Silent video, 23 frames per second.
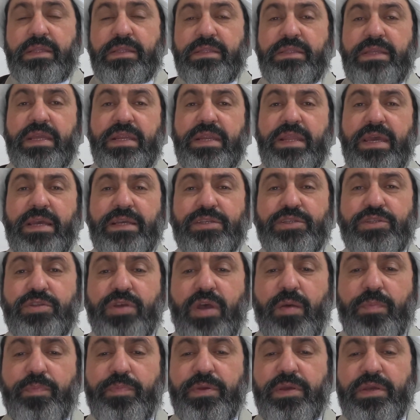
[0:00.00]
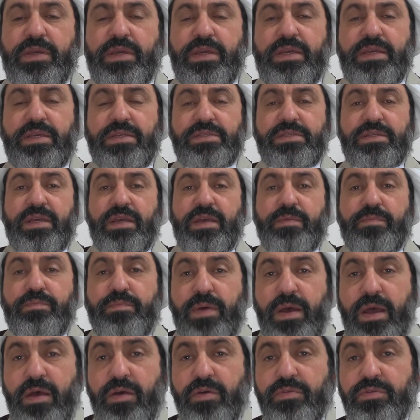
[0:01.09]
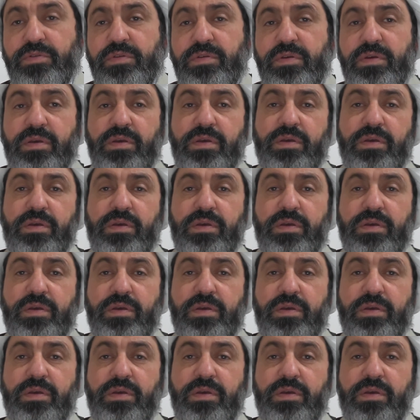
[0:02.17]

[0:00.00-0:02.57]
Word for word: The next topic is about